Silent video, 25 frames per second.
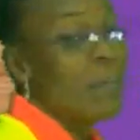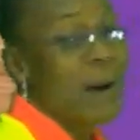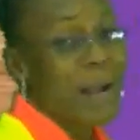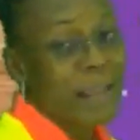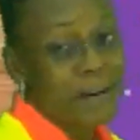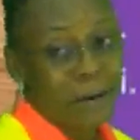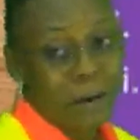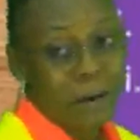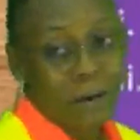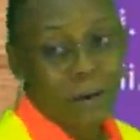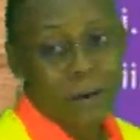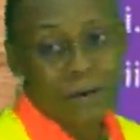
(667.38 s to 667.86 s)
are
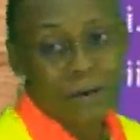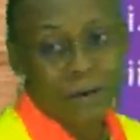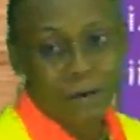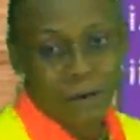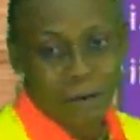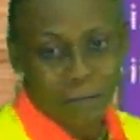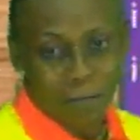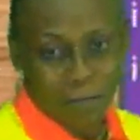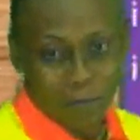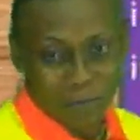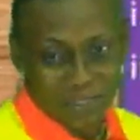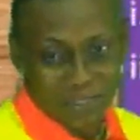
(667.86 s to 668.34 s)

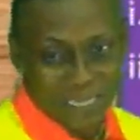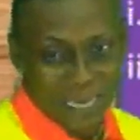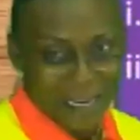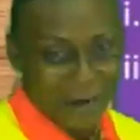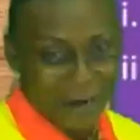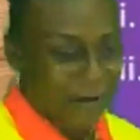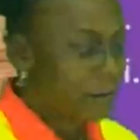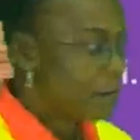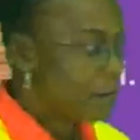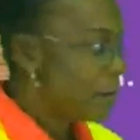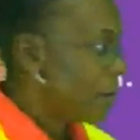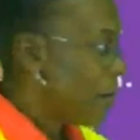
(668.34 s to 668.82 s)

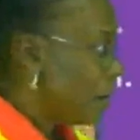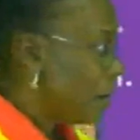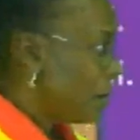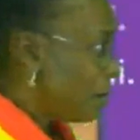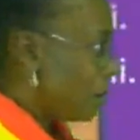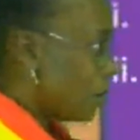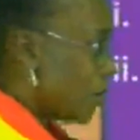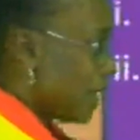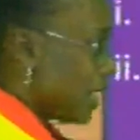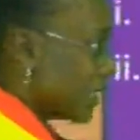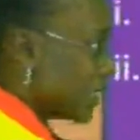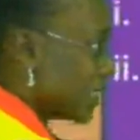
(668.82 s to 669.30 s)
non-motile.
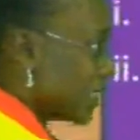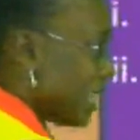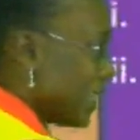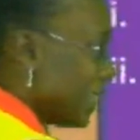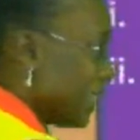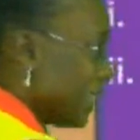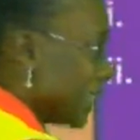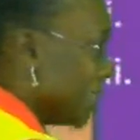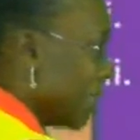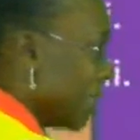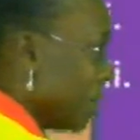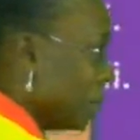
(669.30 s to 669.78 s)
You can see
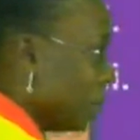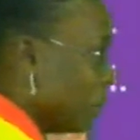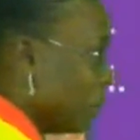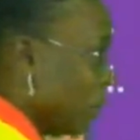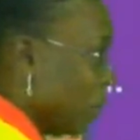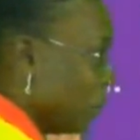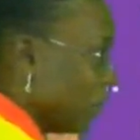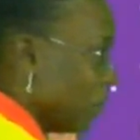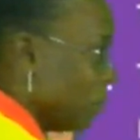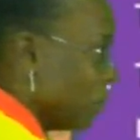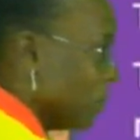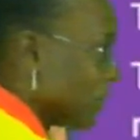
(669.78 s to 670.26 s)
an example
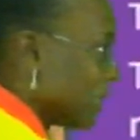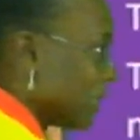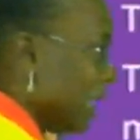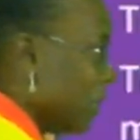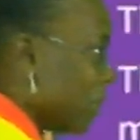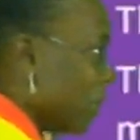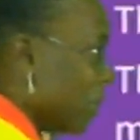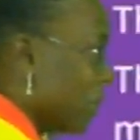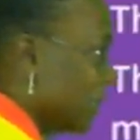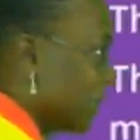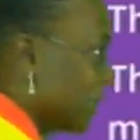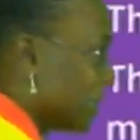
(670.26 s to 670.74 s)
of a
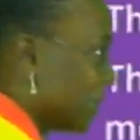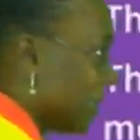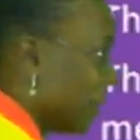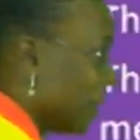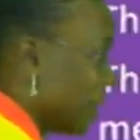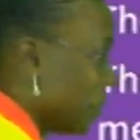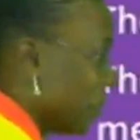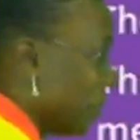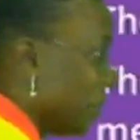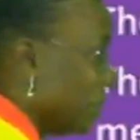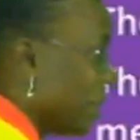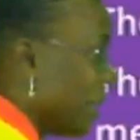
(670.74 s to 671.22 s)
motile one. This is an
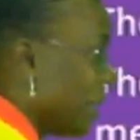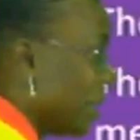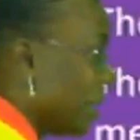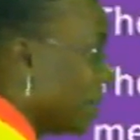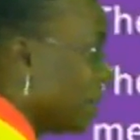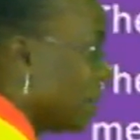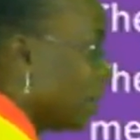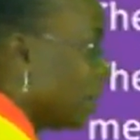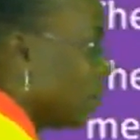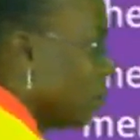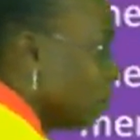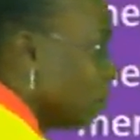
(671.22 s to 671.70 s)
amoeba
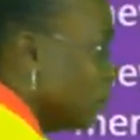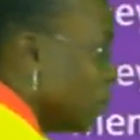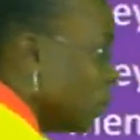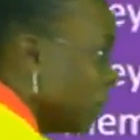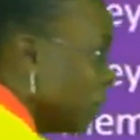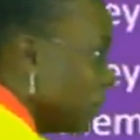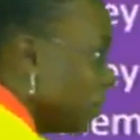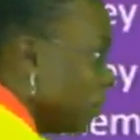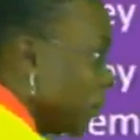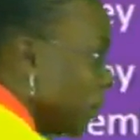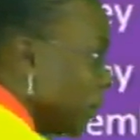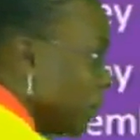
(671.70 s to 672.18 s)

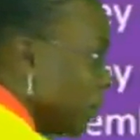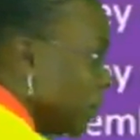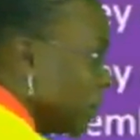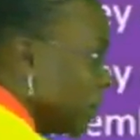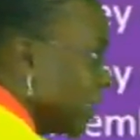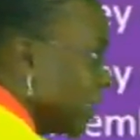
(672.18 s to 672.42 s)
moving with